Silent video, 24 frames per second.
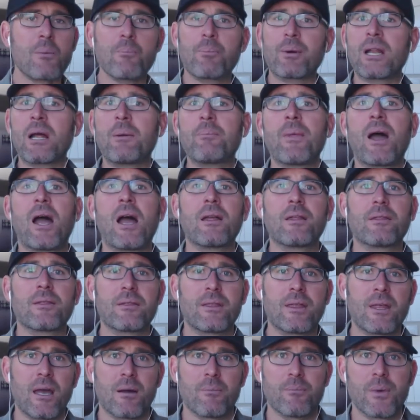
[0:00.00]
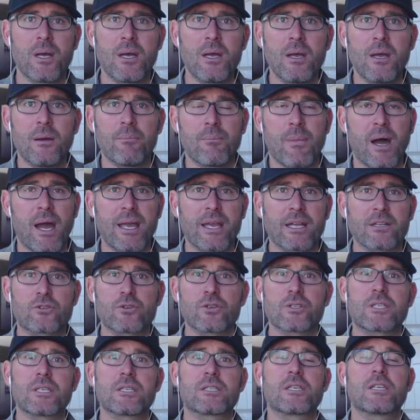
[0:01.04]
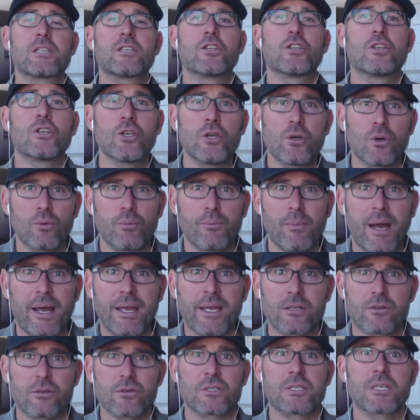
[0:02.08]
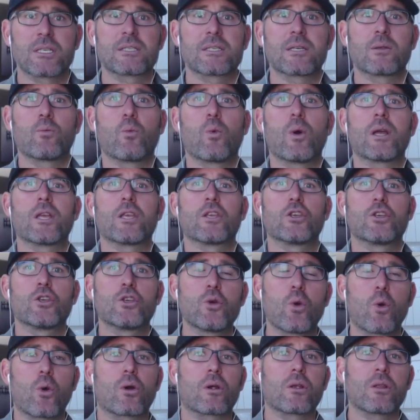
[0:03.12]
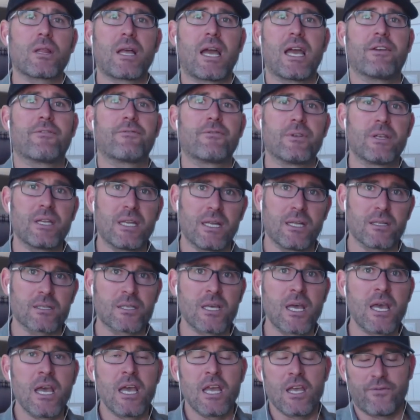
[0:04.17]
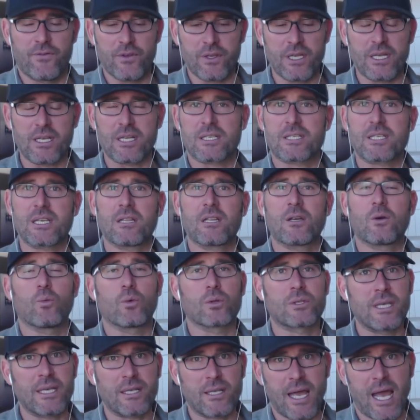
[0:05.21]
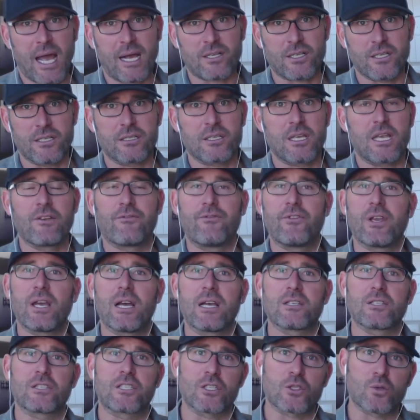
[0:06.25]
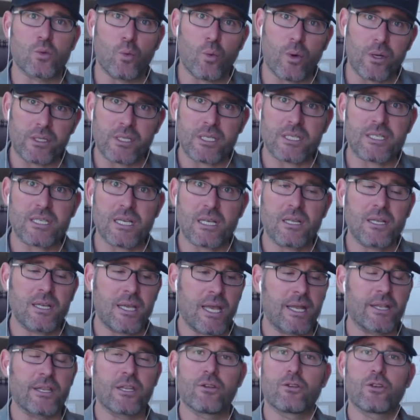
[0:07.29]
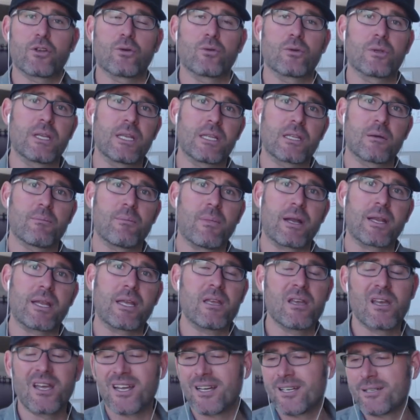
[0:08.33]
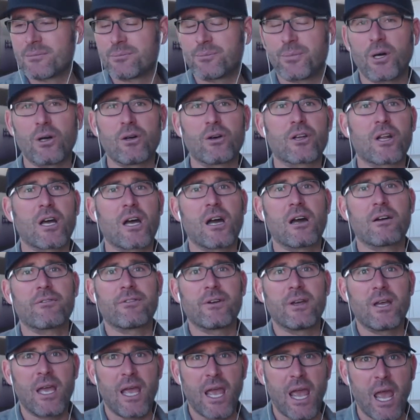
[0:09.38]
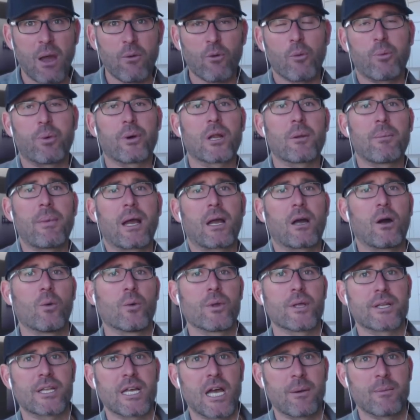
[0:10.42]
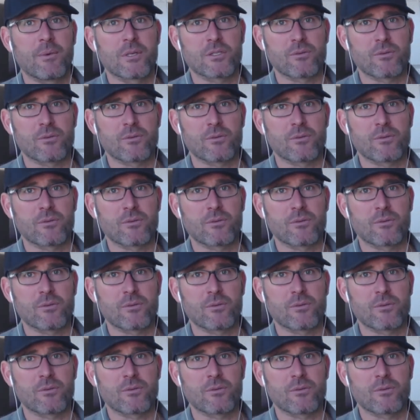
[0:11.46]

but I'm not them. My interest is in you. My interest is in what your life needs. If you need to sell it, we'll take action. If you guys just want to sell it and you don't need the money, pull it off, and we'll put it back on when the time